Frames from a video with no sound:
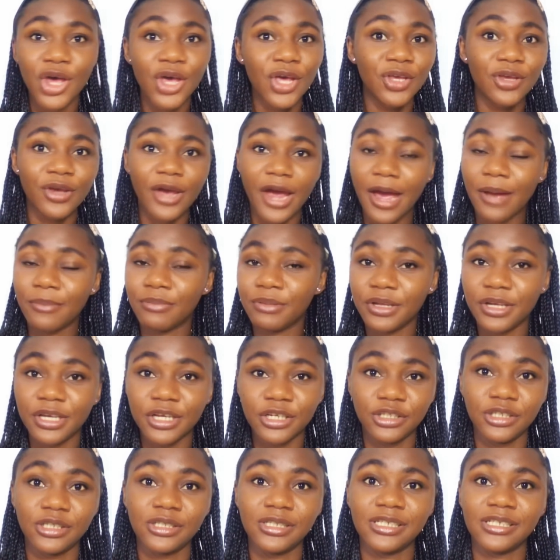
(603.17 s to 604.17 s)
your
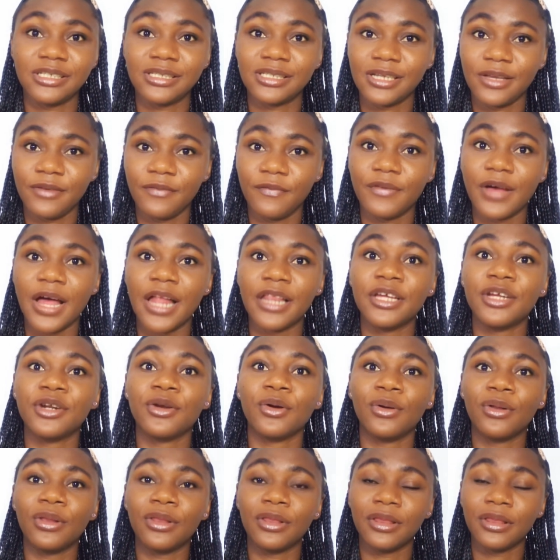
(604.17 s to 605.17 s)
application is invalid
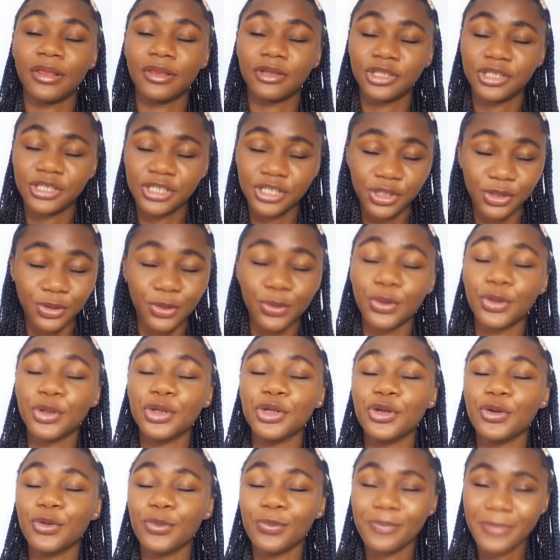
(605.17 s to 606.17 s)
until
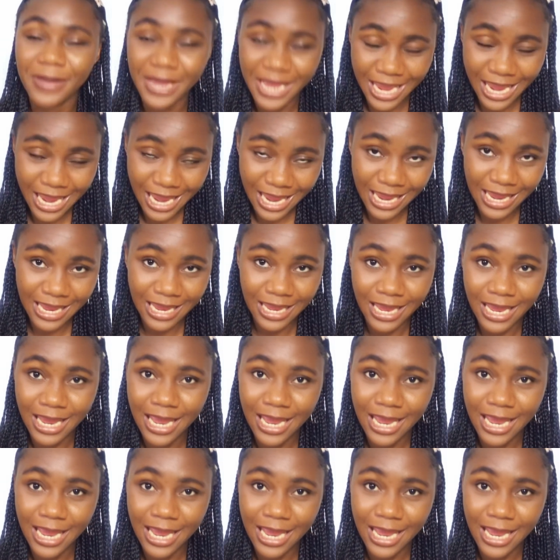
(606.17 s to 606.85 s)
you pay